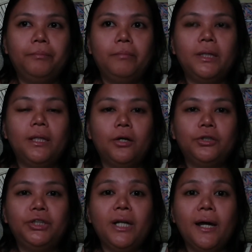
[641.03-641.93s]
But now
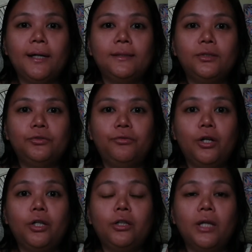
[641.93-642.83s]
she has to
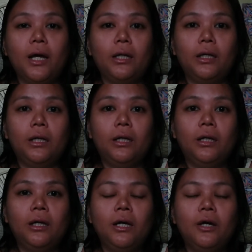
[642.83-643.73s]

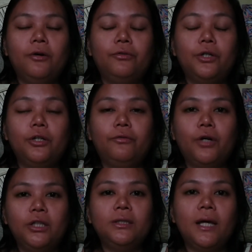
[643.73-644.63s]
voluntarily
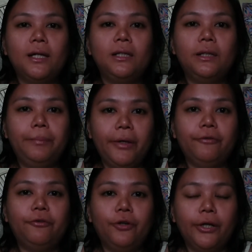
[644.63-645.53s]
pay
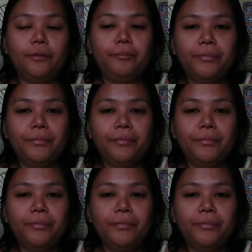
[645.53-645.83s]
for it.